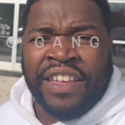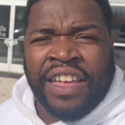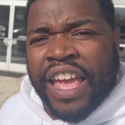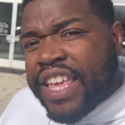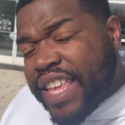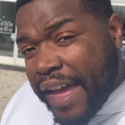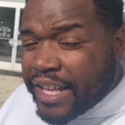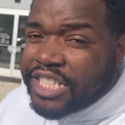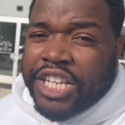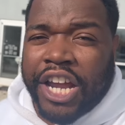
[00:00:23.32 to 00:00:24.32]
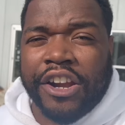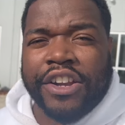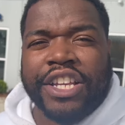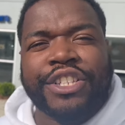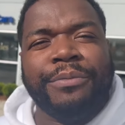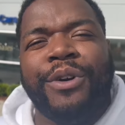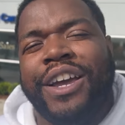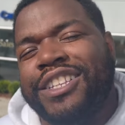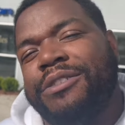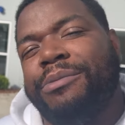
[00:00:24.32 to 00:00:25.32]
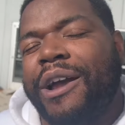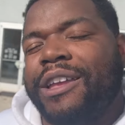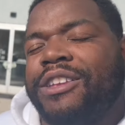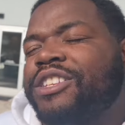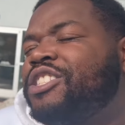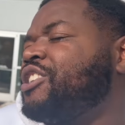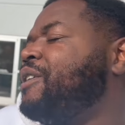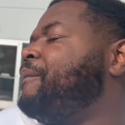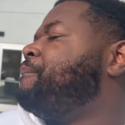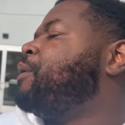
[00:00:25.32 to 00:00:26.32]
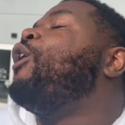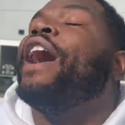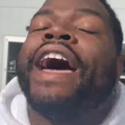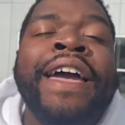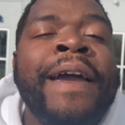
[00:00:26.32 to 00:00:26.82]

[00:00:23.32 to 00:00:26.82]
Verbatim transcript: And yes, sir, it's your boy, it's your boy, it's your boy.